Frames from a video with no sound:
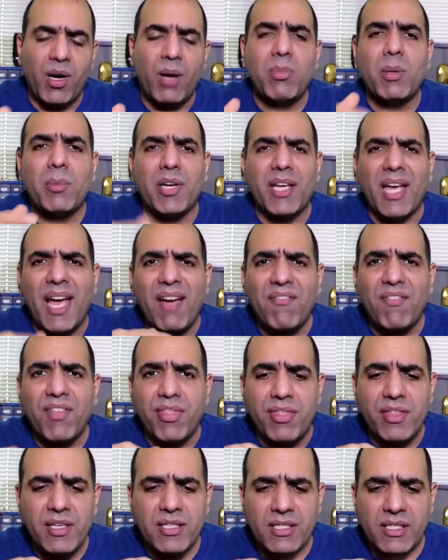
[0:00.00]
problem I have with
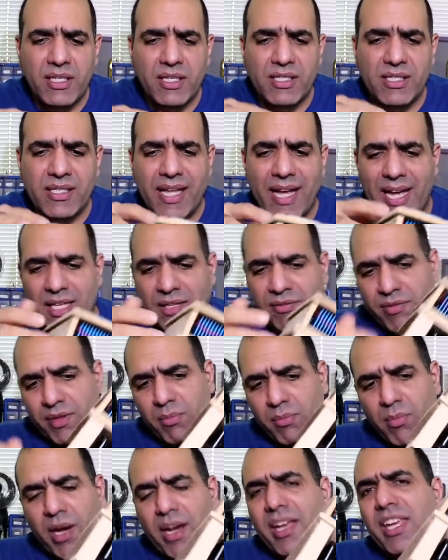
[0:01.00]
this is that
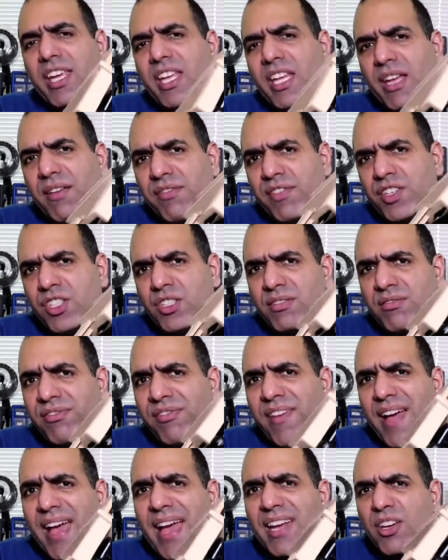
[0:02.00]
with my inefficient
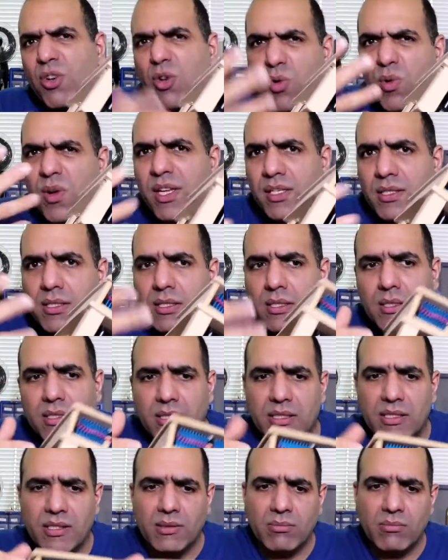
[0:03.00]
fan cooling
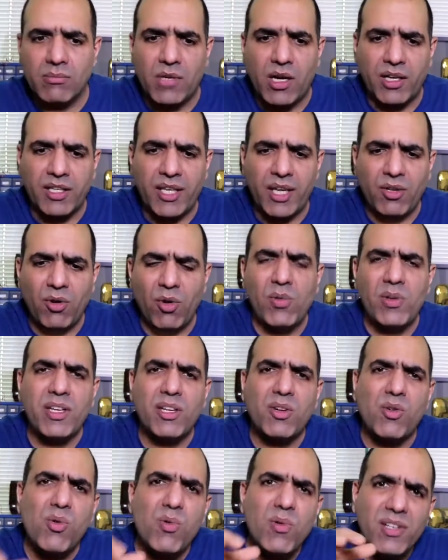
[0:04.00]
system, I can only
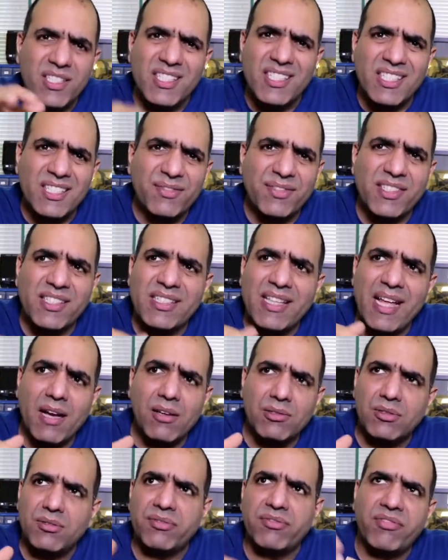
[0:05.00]
cool the surface
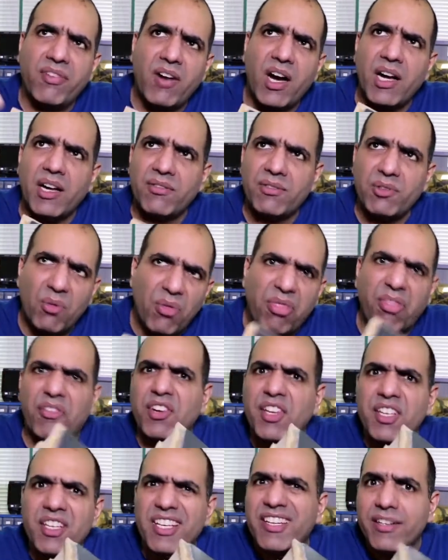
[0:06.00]
down to 5 to
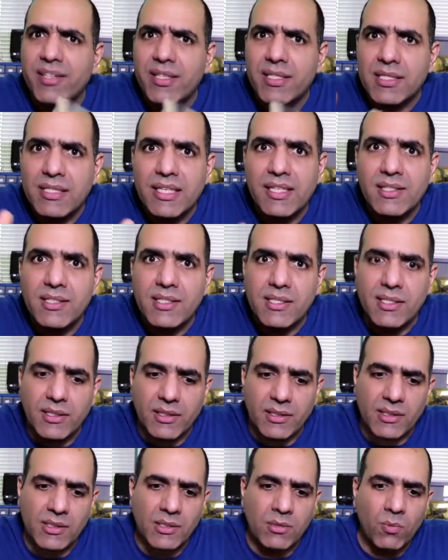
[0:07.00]
3 degrees
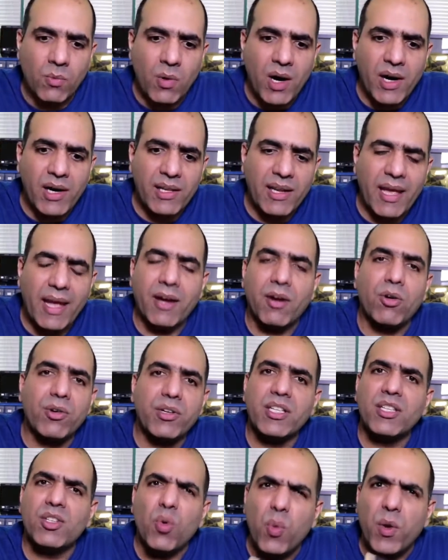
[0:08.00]
Celsius, while
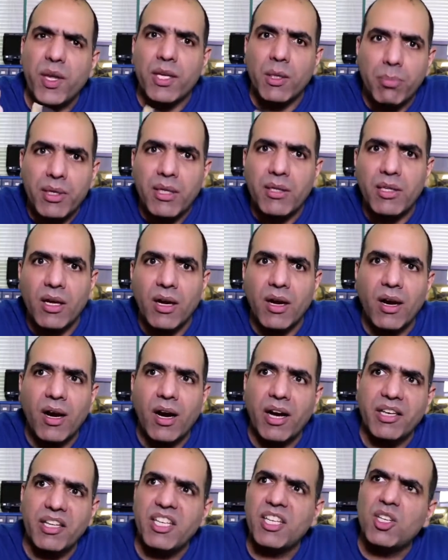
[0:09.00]
according to Wikipedia,
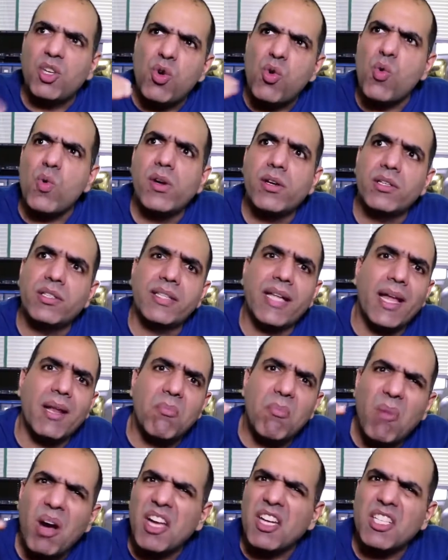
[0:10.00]
I need cooler than
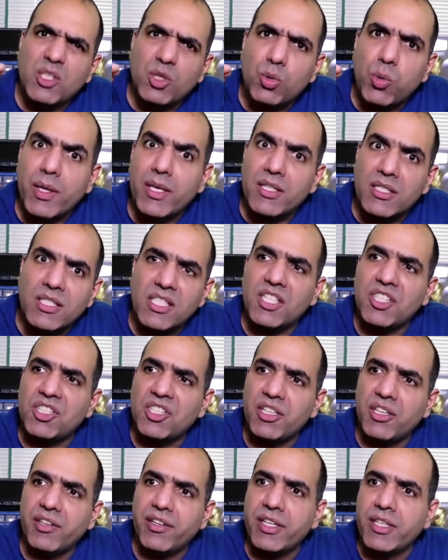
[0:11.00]
minus
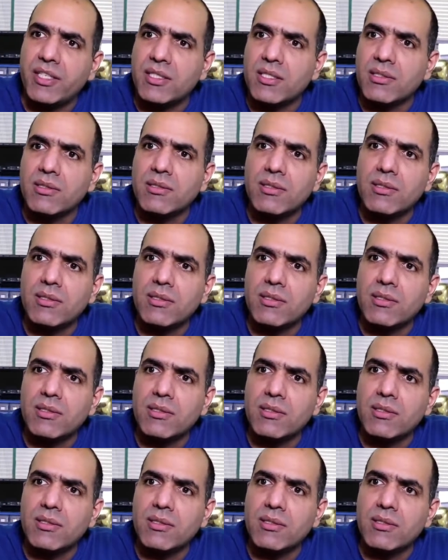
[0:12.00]
26 degrees.